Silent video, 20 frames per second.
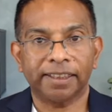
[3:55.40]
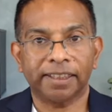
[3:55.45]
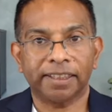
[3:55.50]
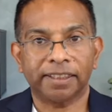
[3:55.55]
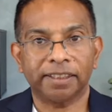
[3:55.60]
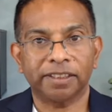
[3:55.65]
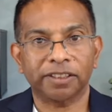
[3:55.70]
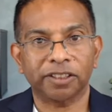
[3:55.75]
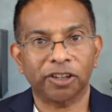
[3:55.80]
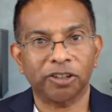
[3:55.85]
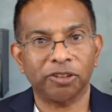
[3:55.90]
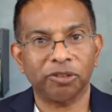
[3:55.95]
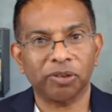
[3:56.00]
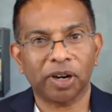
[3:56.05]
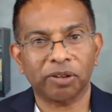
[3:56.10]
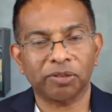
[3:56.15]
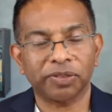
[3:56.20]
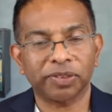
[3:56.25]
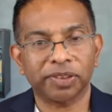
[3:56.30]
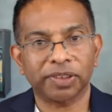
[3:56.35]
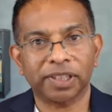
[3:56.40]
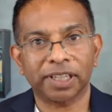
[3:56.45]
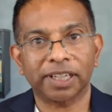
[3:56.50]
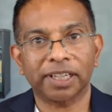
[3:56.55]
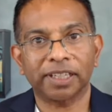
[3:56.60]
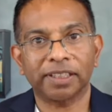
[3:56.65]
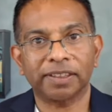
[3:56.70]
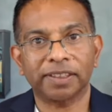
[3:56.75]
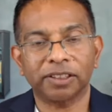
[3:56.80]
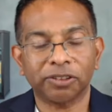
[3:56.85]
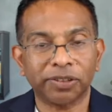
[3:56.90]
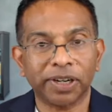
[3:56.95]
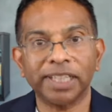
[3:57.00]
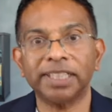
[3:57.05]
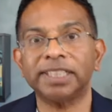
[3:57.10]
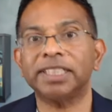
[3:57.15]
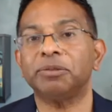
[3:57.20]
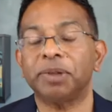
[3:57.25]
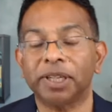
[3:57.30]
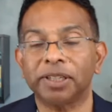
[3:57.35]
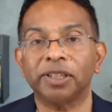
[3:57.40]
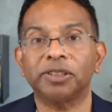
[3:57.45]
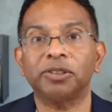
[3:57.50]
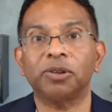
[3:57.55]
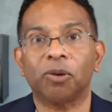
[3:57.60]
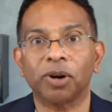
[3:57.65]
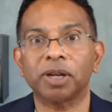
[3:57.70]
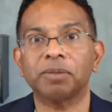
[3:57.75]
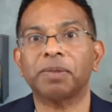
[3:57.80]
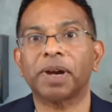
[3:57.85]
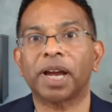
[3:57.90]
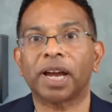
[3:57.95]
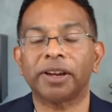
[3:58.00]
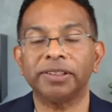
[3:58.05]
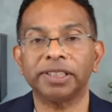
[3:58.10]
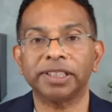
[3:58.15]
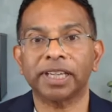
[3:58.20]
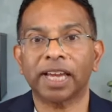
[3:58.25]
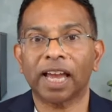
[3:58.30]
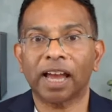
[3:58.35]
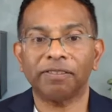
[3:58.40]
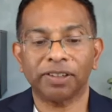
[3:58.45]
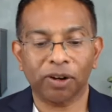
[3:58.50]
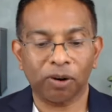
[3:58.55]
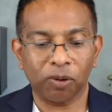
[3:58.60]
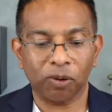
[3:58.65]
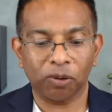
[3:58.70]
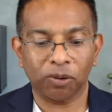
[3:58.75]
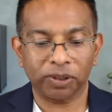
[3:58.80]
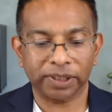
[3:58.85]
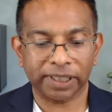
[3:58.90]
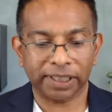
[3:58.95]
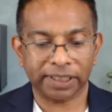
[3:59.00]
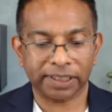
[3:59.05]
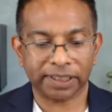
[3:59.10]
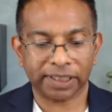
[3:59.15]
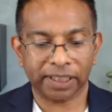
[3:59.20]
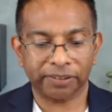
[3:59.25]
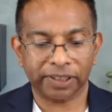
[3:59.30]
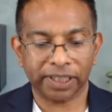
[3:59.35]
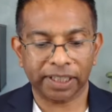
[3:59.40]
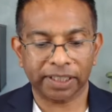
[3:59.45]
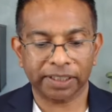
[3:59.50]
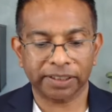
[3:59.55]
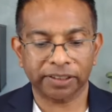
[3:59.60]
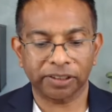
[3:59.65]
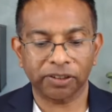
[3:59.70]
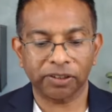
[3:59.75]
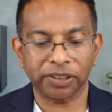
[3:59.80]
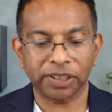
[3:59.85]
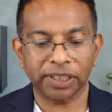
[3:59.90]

so the trends that we're going to talk about cover all these areas. So not